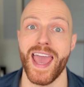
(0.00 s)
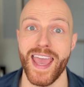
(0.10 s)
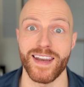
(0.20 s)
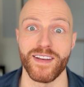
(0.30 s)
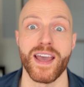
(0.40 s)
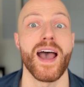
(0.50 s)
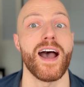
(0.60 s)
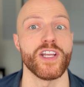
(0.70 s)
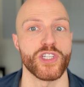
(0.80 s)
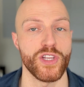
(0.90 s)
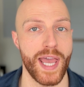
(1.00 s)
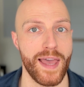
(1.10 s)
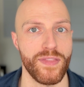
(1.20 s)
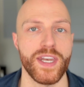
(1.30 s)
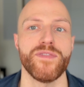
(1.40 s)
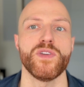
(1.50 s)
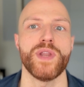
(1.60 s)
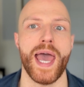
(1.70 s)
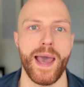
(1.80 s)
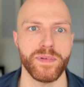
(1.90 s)
And I should add that if
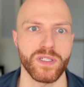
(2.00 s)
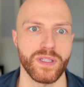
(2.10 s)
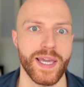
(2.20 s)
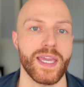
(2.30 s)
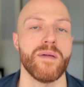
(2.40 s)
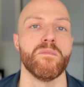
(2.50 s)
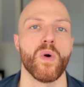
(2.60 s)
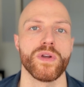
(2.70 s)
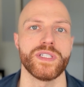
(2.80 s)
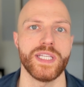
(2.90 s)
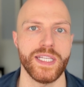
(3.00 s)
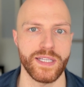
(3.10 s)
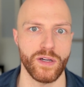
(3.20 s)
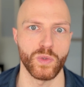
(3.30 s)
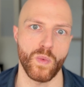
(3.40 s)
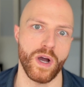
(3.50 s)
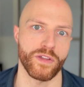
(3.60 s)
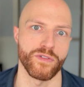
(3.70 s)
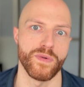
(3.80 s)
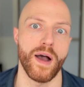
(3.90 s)
you'd happen to like a more detailed
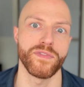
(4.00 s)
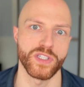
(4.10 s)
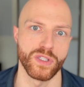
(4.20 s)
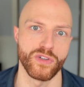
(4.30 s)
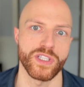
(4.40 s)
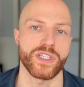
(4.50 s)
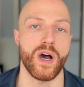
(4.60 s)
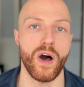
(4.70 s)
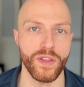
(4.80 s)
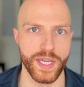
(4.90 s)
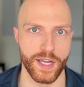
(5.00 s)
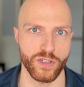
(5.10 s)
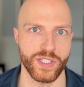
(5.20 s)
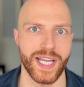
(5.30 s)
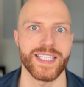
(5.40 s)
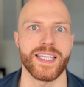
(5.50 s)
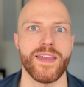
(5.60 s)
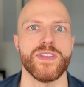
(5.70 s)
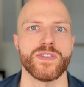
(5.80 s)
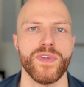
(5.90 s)
walkthrough of the solutions to all the exercises
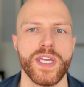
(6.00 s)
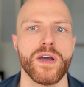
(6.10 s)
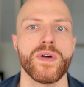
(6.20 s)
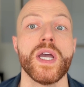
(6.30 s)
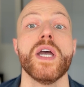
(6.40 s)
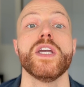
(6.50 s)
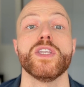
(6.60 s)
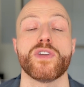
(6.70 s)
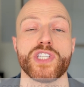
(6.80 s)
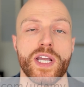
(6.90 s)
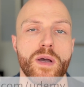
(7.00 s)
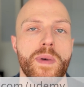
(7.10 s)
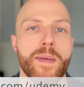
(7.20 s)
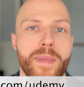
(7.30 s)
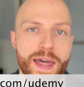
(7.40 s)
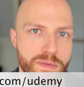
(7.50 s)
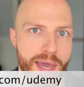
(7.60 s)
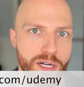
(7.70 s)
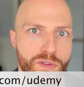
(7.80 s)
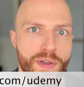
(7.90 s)
in this video, you can check out my
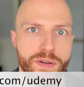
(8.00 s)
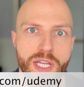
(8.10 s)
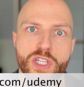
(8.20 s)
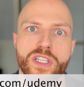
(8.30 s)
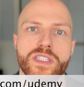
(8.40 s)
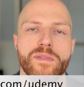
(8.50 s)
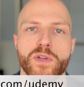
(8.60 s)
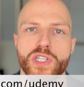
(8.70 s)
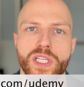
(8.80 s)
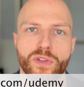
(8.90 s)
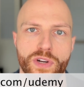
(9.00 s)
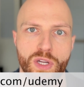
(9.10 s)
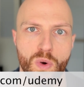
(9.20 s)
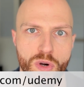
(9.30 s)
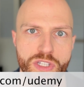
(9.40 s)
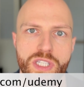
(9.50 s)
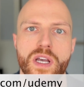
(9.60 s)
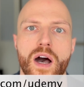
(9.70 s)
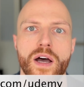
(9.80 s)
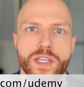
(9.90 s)
Mathematical Foundations of Machine Learning
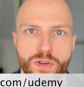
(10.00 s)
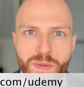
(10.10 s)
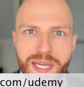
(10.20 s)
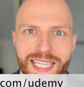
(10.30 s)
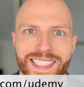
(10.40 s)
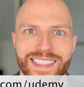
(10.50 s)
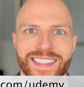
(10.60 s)
course on Udemy.